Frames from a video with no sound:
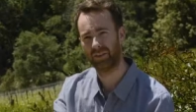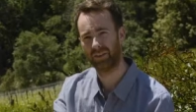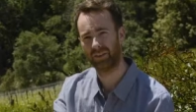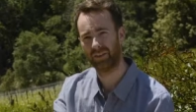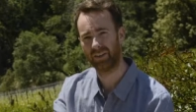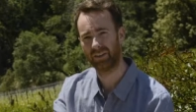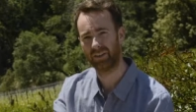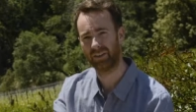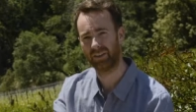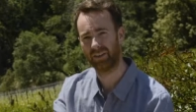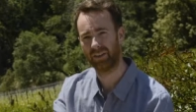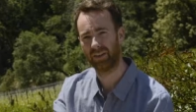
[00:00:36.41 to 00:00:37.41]
underneath
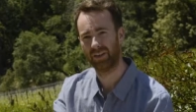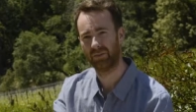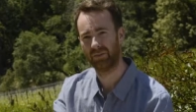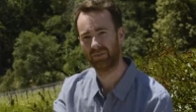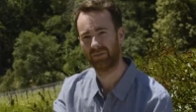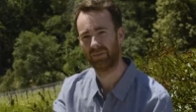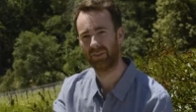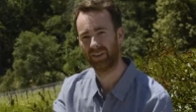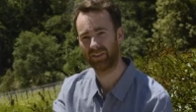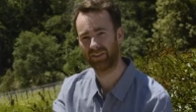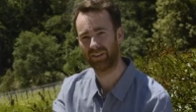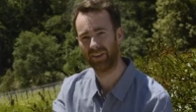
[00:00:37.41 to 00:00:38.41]
the, the hum of
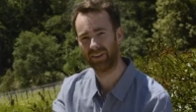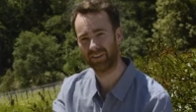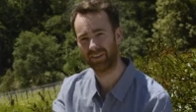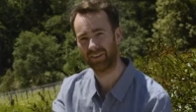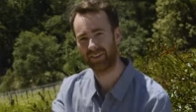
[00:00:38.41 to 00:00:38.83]
fluorescent lighting.